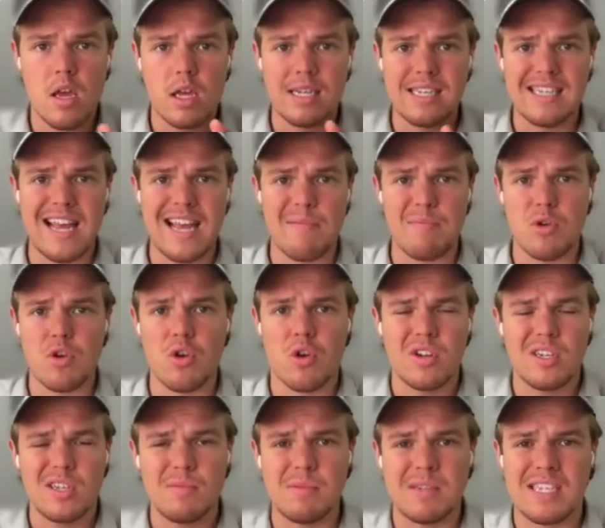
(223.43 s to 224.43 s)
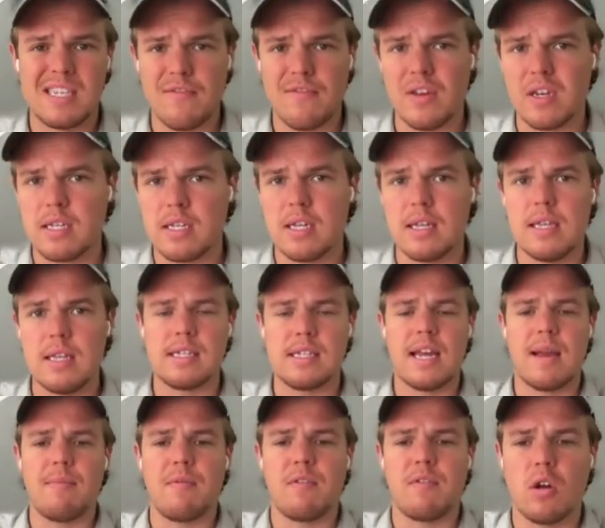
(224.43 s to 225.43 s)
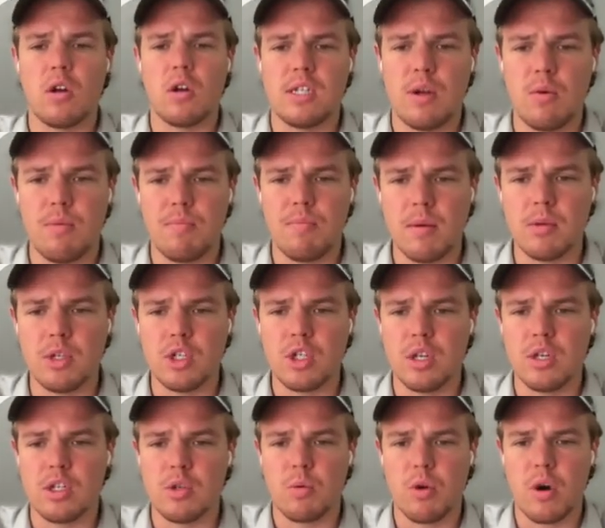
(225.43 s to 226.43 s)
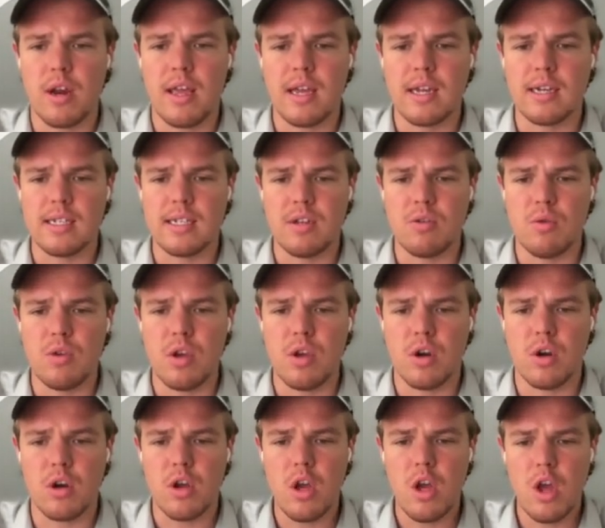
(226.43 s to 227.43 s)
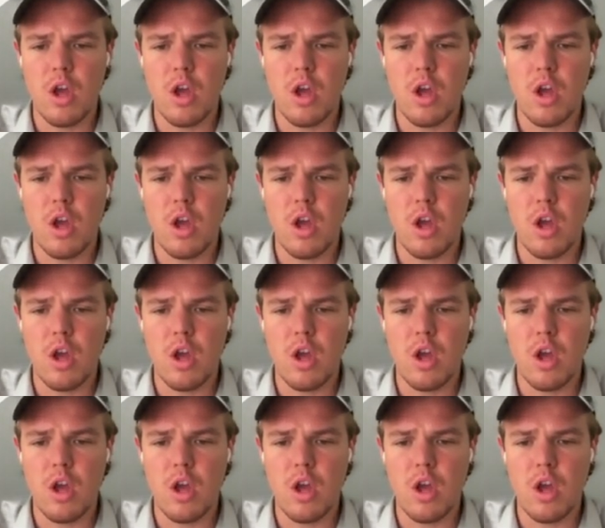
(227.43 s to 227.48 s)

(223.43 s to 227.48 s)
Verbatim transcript: Zapier specific to this type of content when publishing. So we're gonna hit continue here.